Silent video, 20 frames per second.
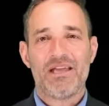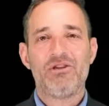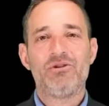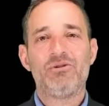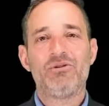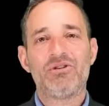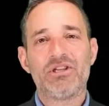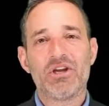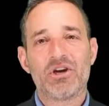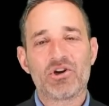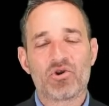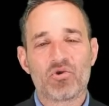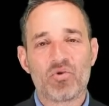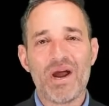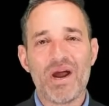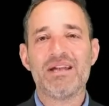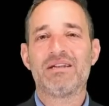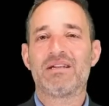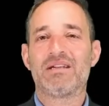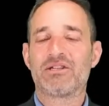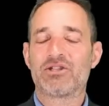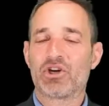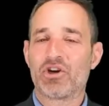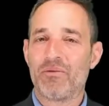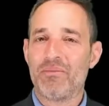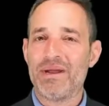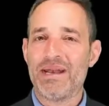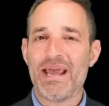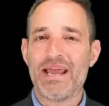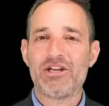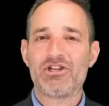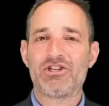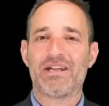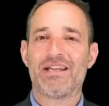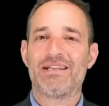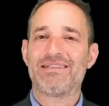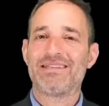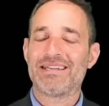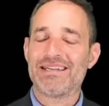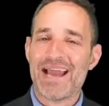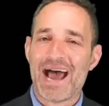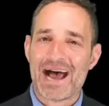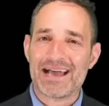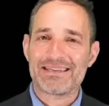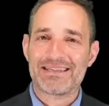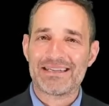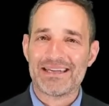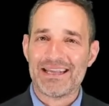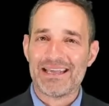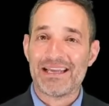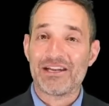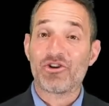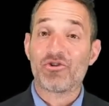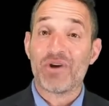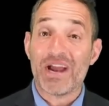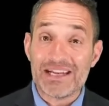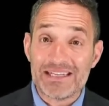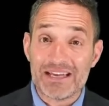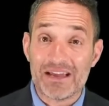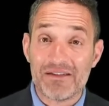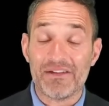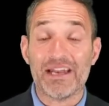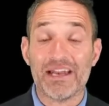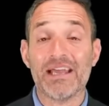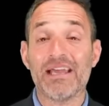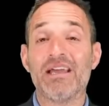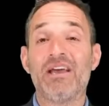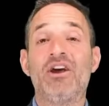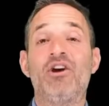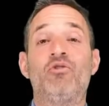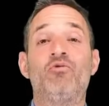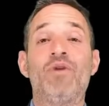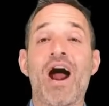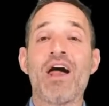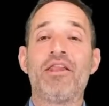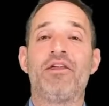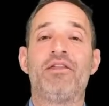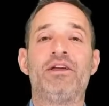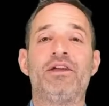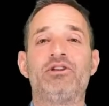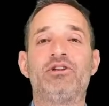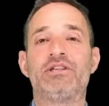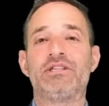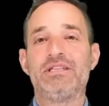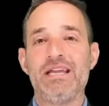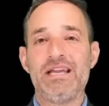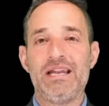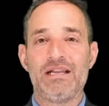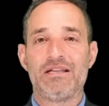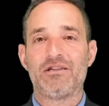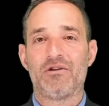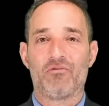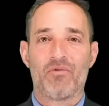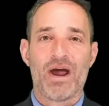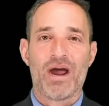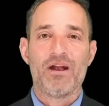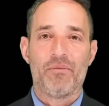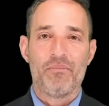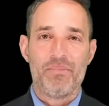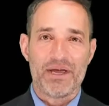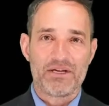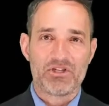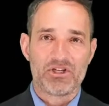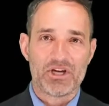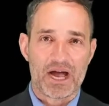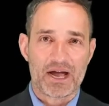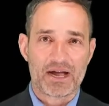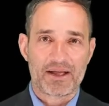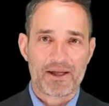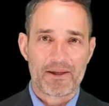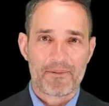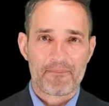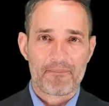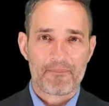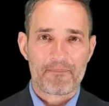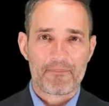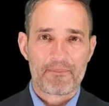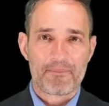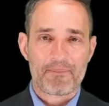They use their grit and determination and tenacity and creativity rather than just needing to write a big check.